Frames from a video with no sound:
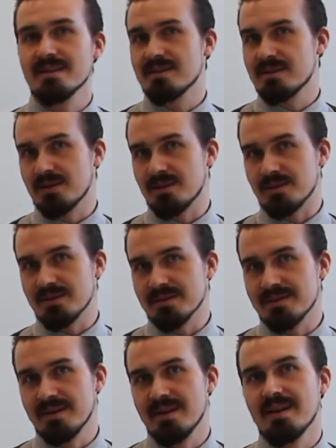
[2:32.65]
Two,
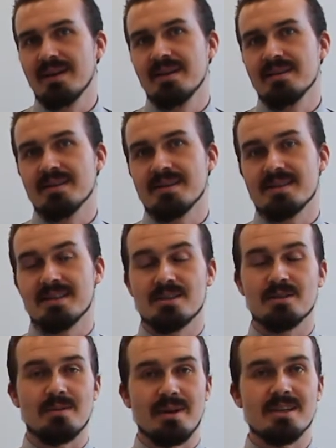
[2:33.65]
the
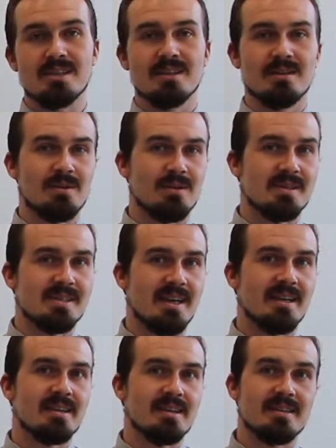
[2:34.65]
situation or
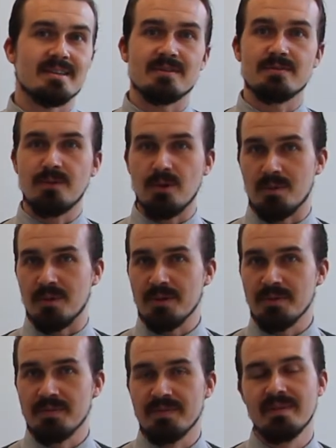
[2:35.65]
setting is
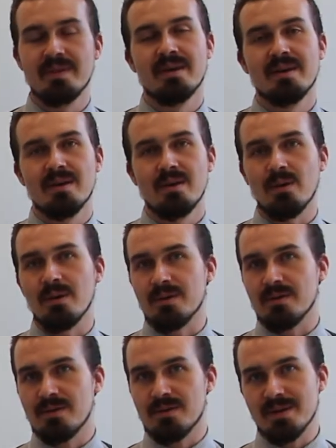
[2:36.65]
formal. Or
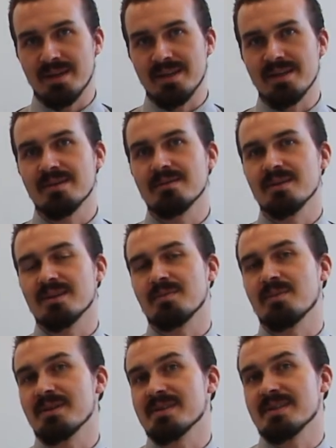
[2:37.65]
three, what the
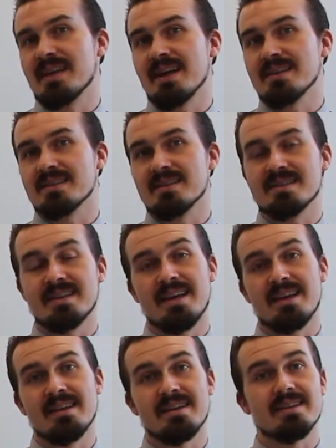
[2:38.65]
person has to
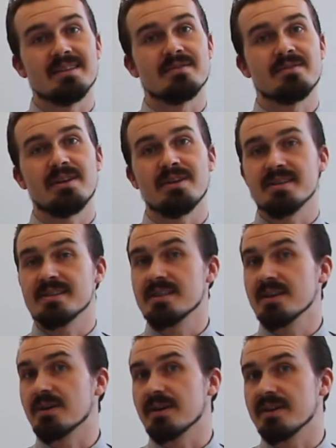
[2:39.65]
say is very
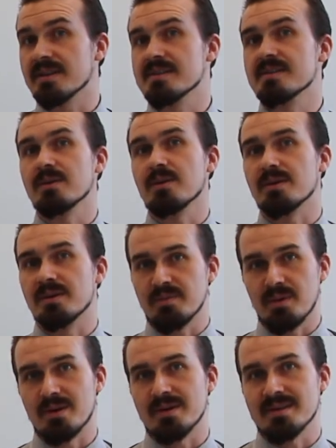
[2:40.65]
serious or
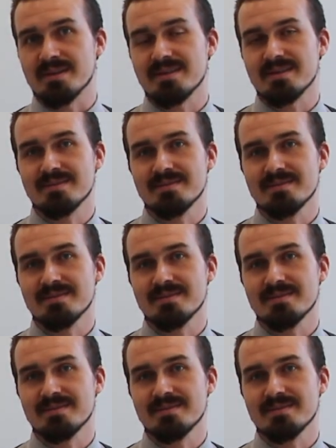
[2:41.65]
important.